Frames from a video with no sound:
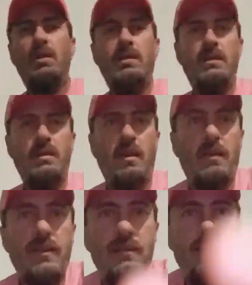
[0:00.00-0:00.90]
Is it
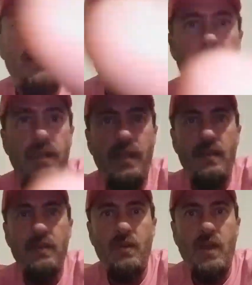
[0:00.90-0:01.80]
dark outside already? I
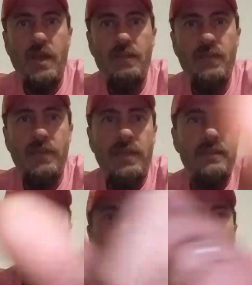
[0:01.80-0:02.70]
don't know why I feel like
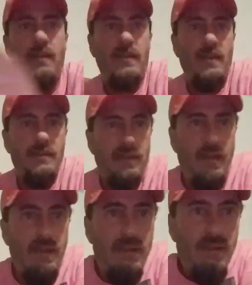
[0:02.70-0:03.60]
it's dark outside.